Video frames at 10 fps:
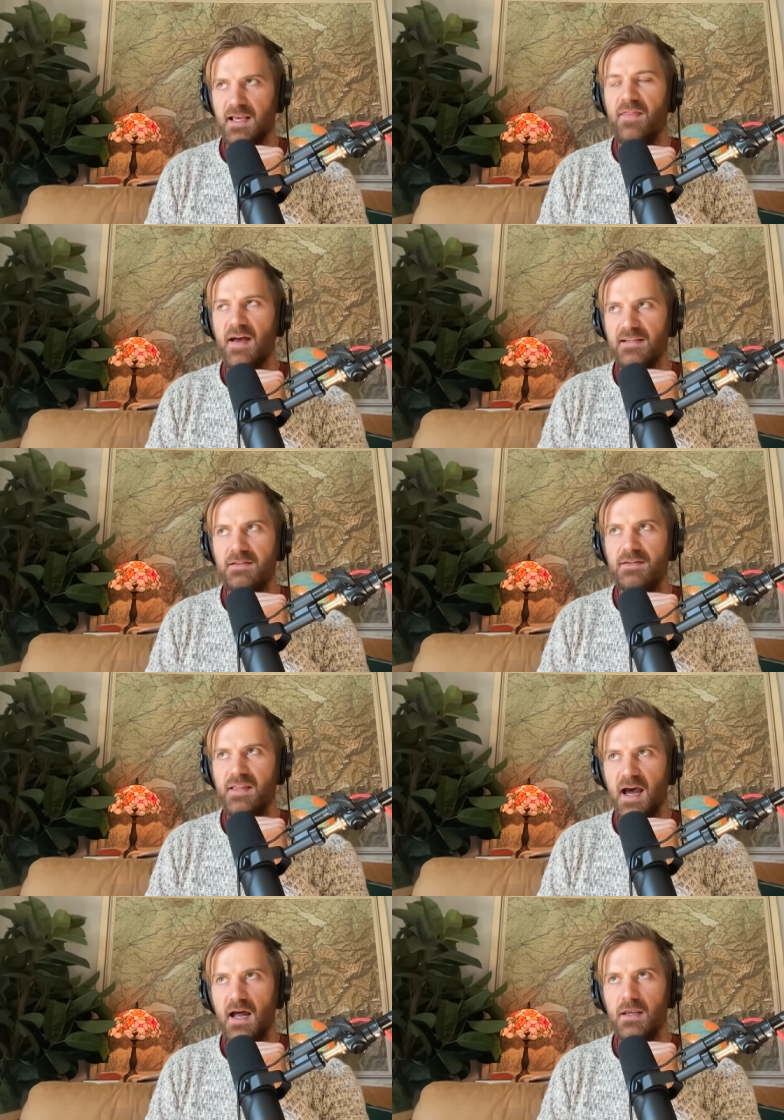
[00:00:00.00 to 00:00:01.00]
and that's
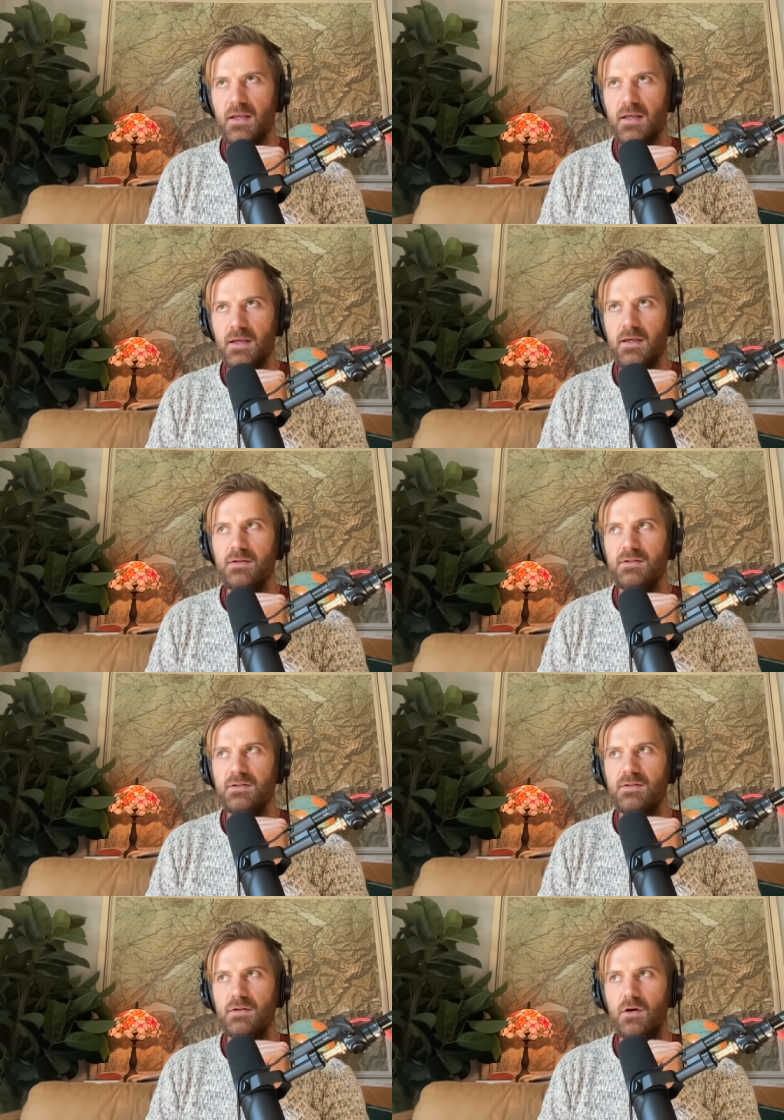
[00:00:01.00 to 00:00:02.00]
that
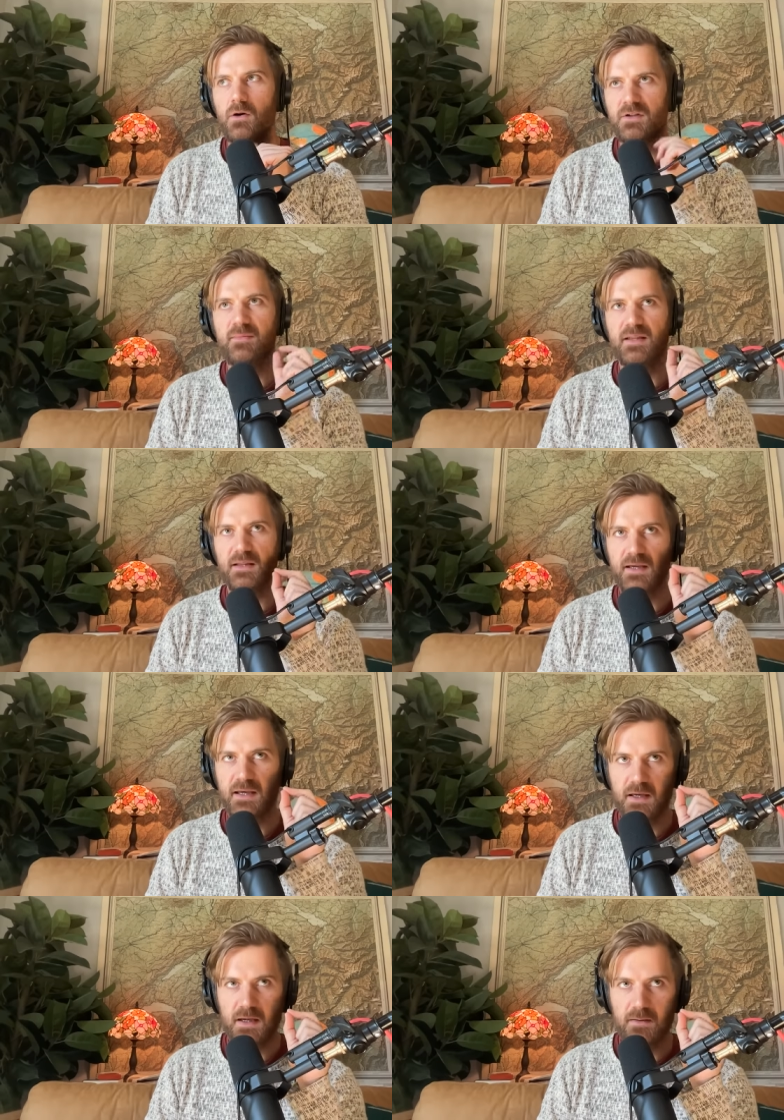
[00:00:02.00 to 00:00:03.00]
is
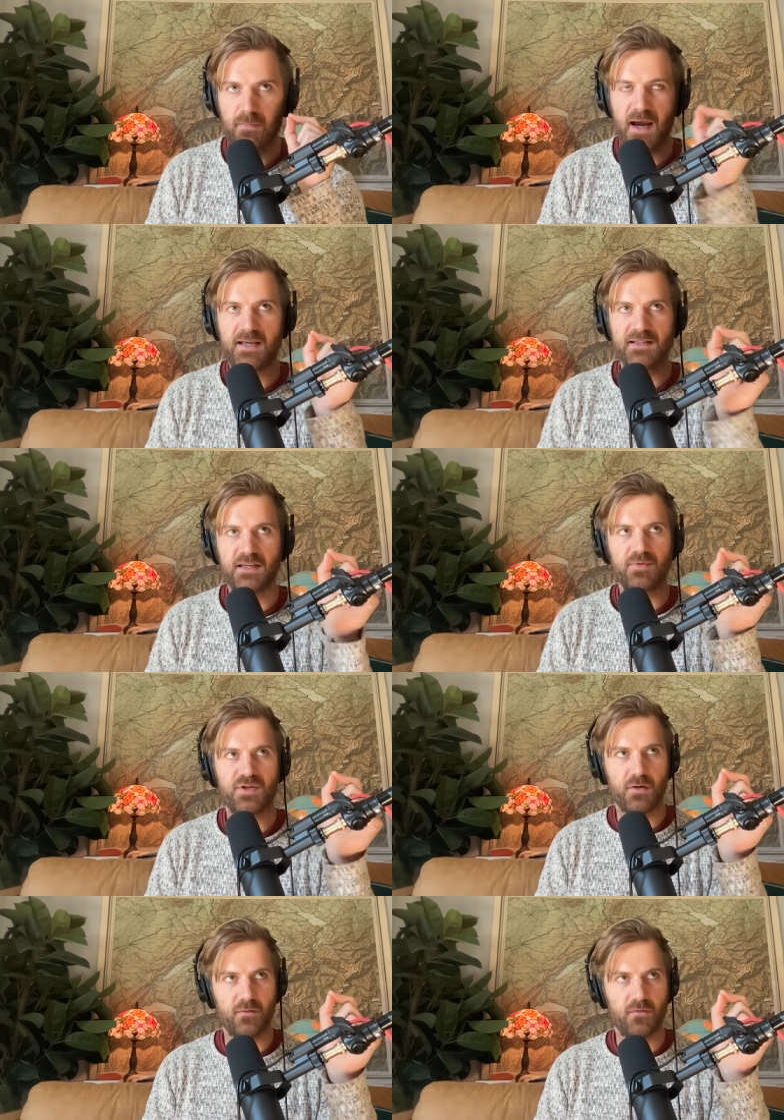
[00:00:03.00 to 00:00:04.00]
ultimately my
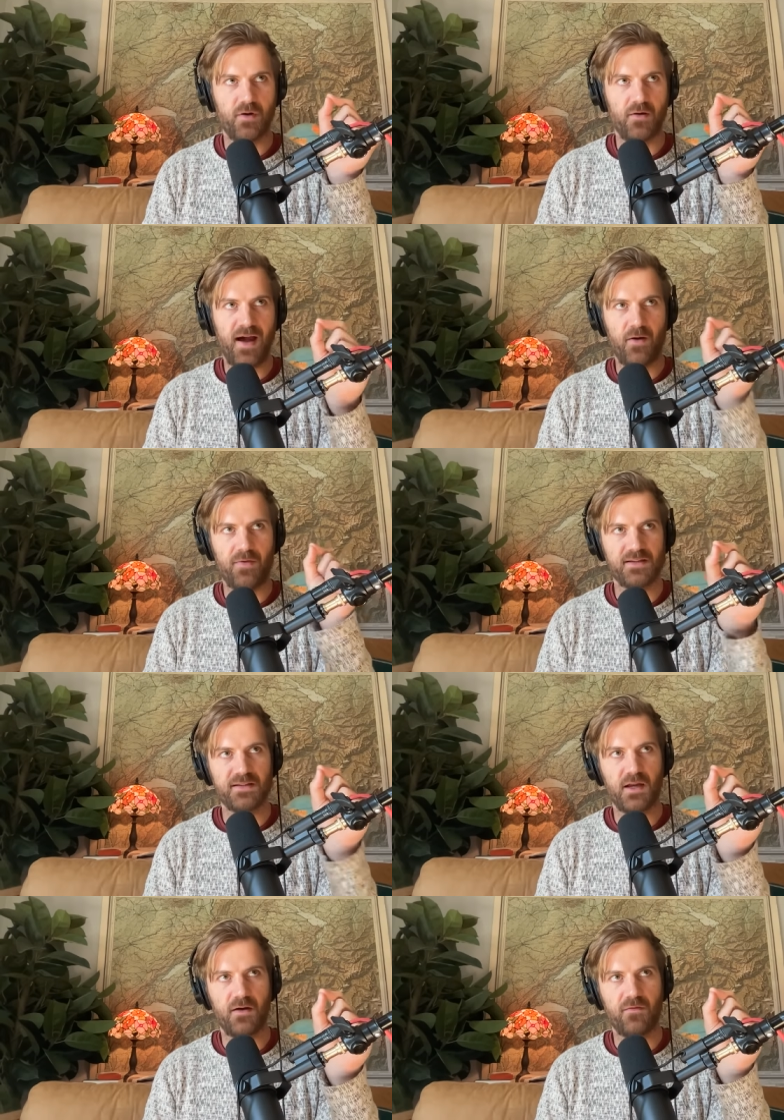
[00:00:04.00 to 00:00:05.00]
conception of of how this
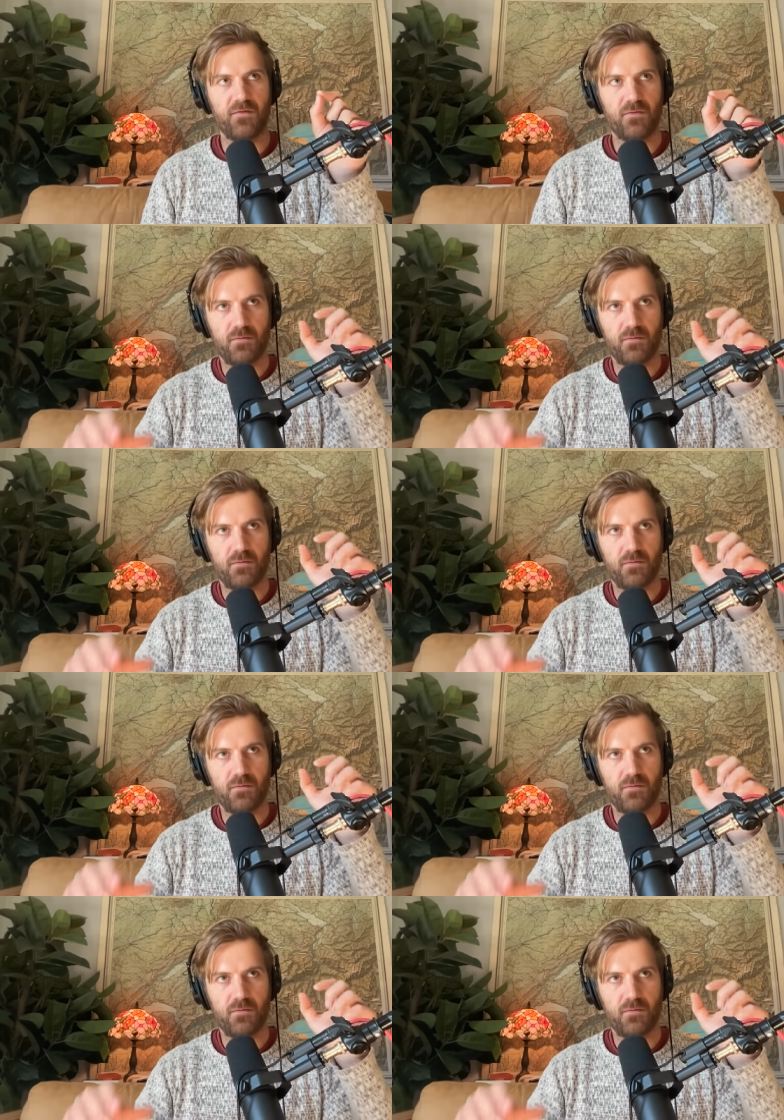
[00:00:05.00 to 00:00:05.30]
stuff